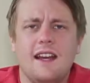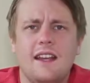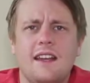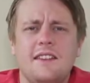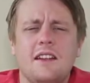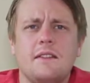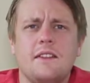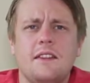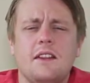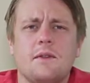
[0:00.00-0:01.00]
I, I still have to
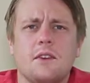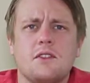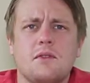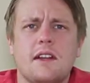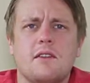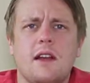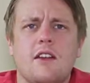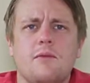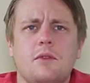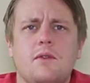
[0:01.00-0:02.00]
see the first Wreck-It
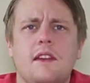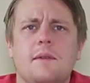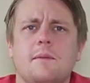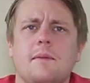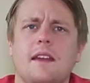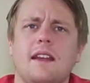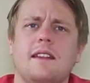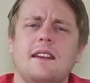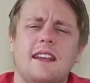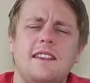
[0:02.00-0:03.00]
Ralph movie,
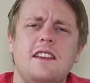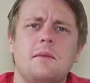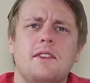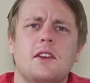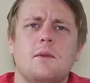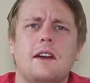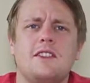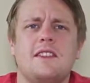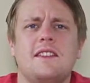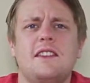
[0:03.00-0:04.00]
and I could see myself
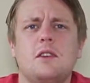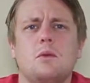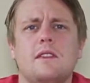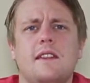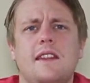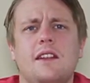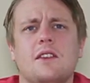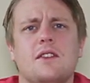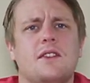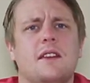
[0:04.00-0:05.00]
watching the sequel in the
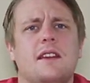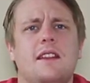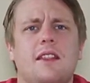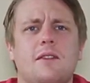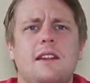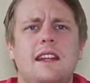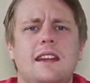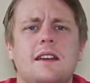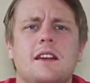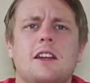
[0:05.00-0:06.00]
theaters in three D,